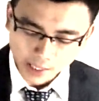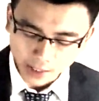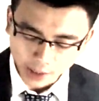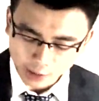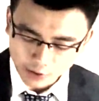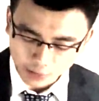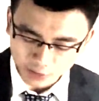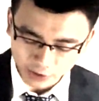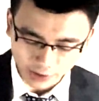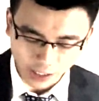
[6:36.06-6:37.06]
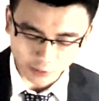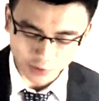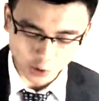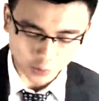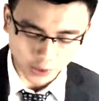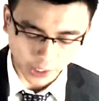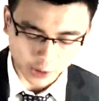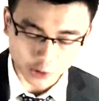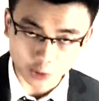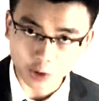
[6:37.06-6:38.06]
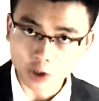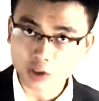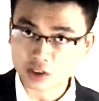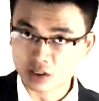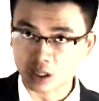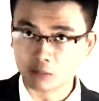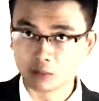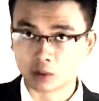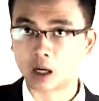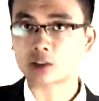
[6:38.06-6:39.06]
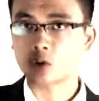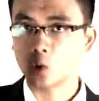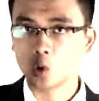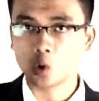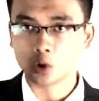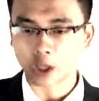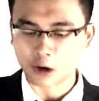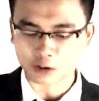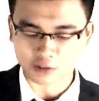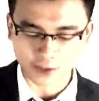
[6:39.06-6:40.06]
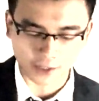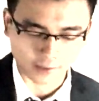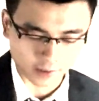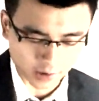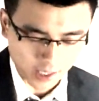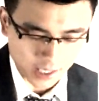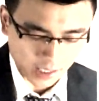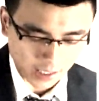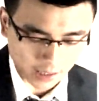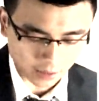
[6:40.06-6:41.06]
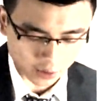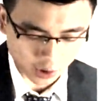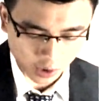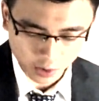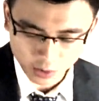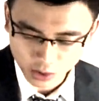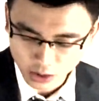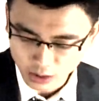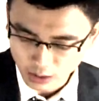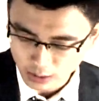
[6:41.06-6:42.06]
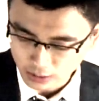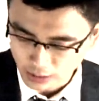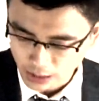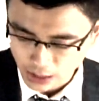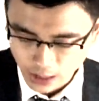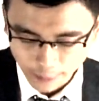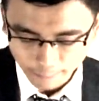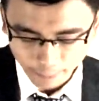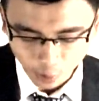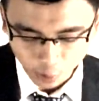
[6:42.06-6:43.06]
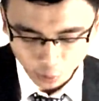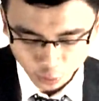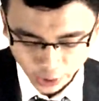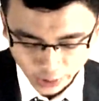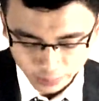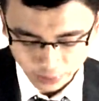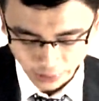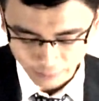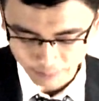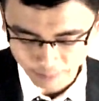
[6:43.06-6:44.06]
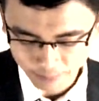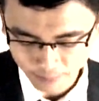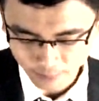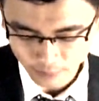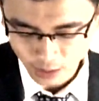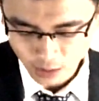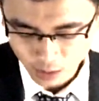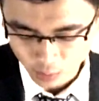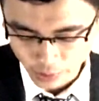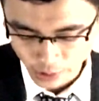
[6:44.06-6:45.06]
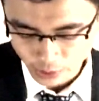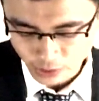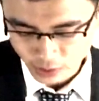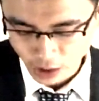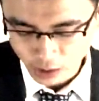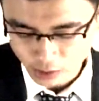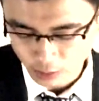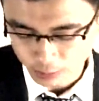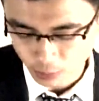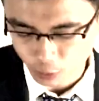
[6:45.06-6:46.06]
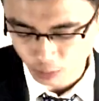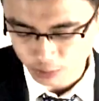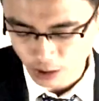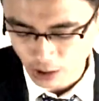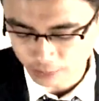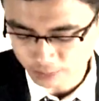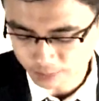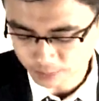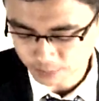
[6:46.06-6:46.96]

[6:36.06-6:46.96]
And after we look at that, of course, we're going to summarize all those things into the project plan. We're going to start with the project plan,